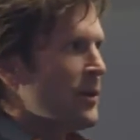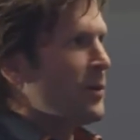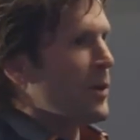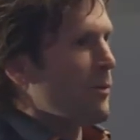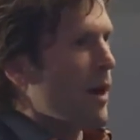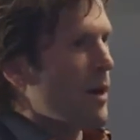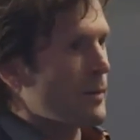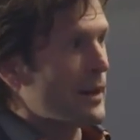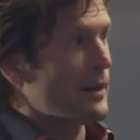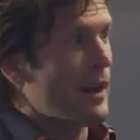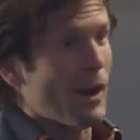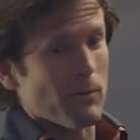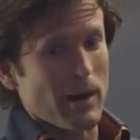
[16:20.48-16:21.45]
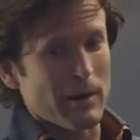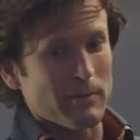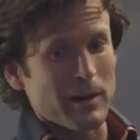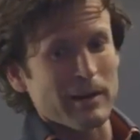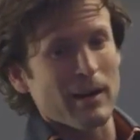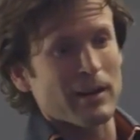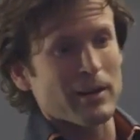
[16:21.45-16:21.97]
who her mom cannot ride
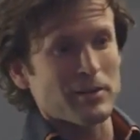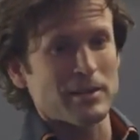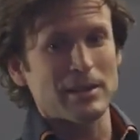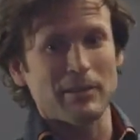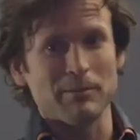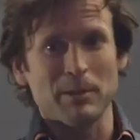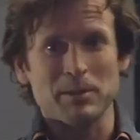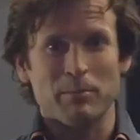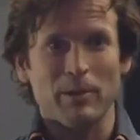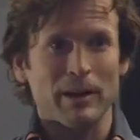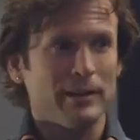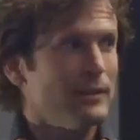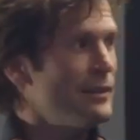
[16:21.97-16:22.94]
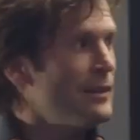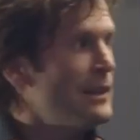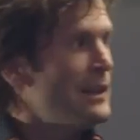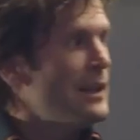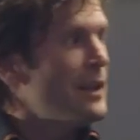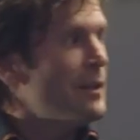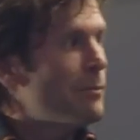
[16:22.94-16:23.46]
right now because she's seven months pregnant.
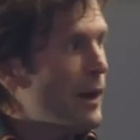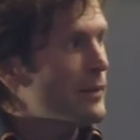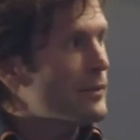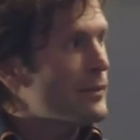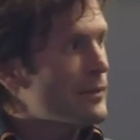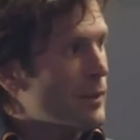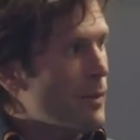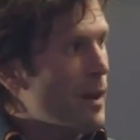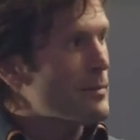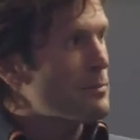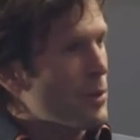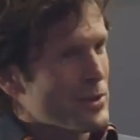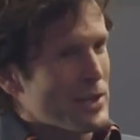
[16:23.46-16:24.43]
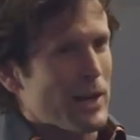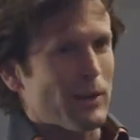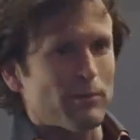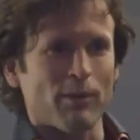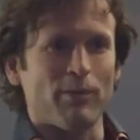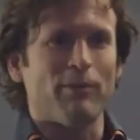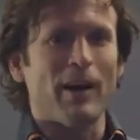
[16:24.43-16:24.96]
But her mom's motorcycle
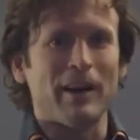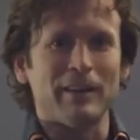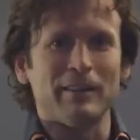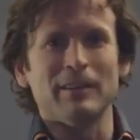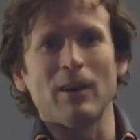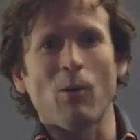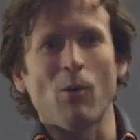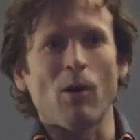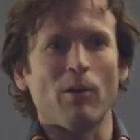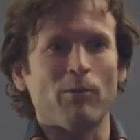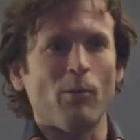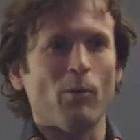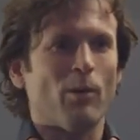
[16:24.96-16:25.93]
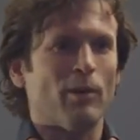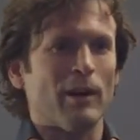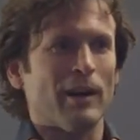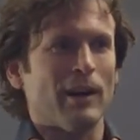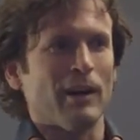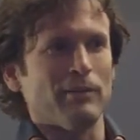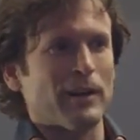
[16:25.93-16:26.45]
for fun or for
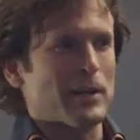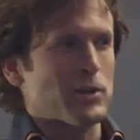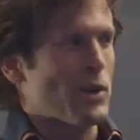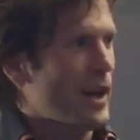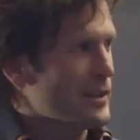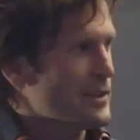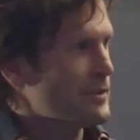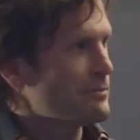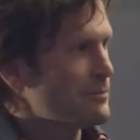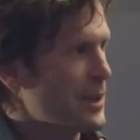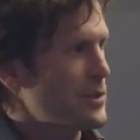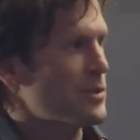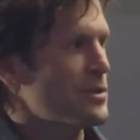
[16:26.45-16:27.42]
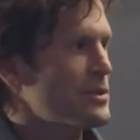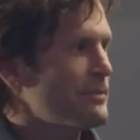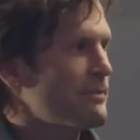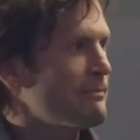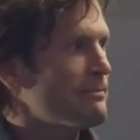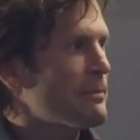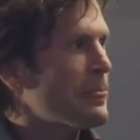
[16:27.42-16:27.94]
uh, funny shots, pictures.
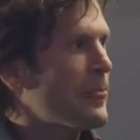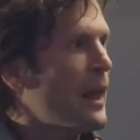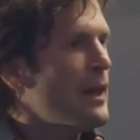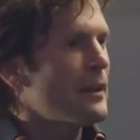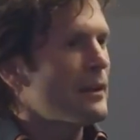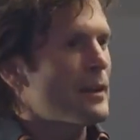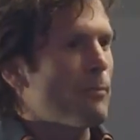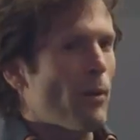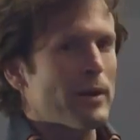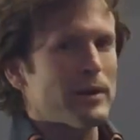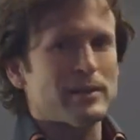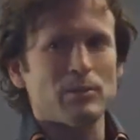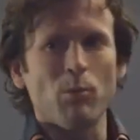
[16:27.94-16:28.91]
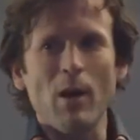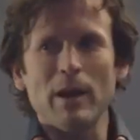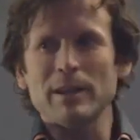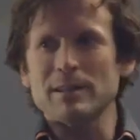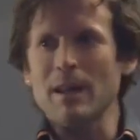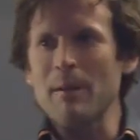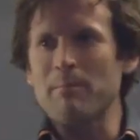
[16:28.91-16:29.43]
And the point is, one
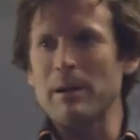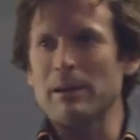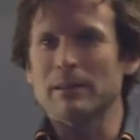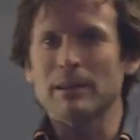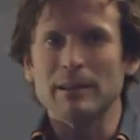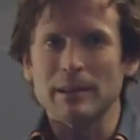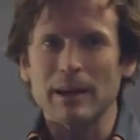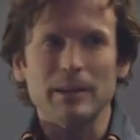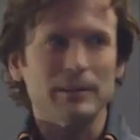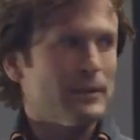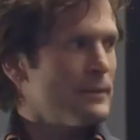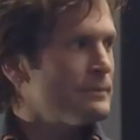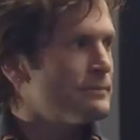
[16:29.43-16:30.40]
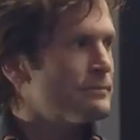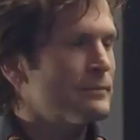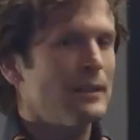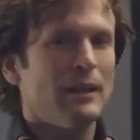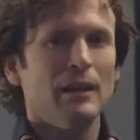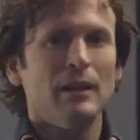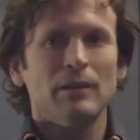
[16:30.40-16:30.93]
is not better than the other.
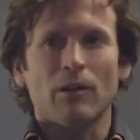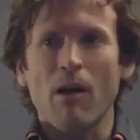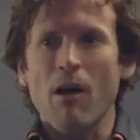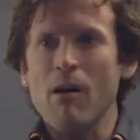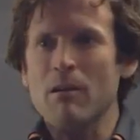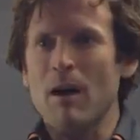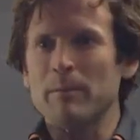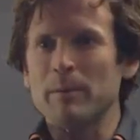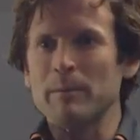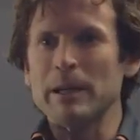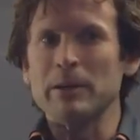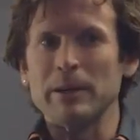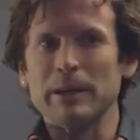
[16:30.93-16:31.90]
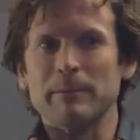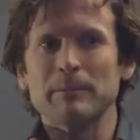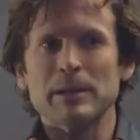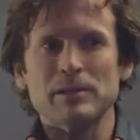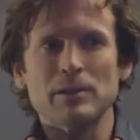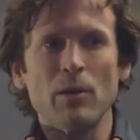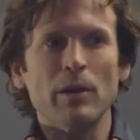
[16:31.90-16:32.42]
They're all complementary.
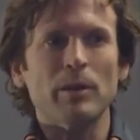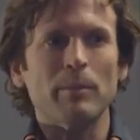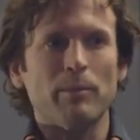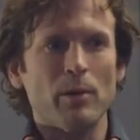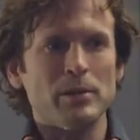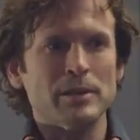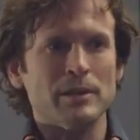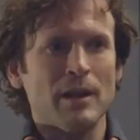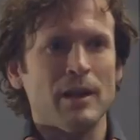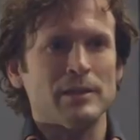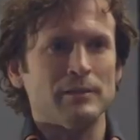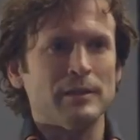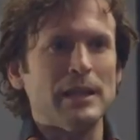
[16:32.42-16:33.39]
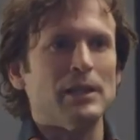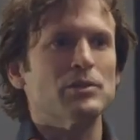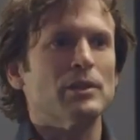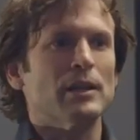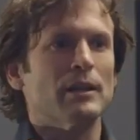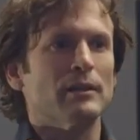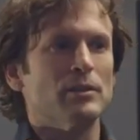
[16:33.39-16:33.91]
It's knowing the pros and cons of each
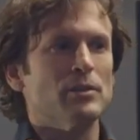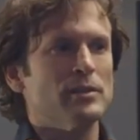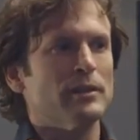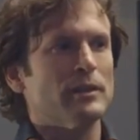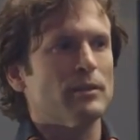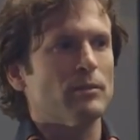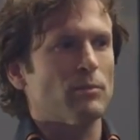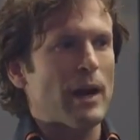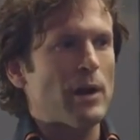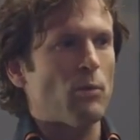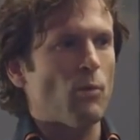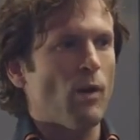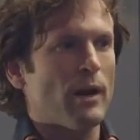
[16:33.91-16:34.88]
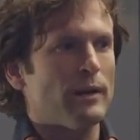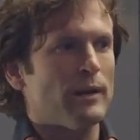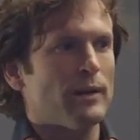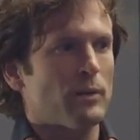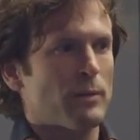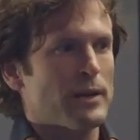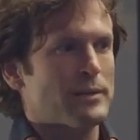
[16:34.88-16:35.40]
and using the right one in
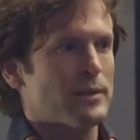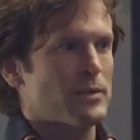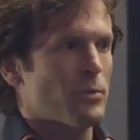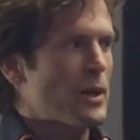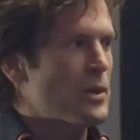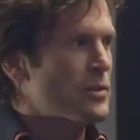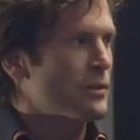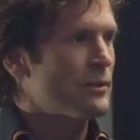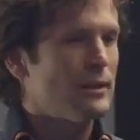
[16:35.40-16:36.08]
the right situation.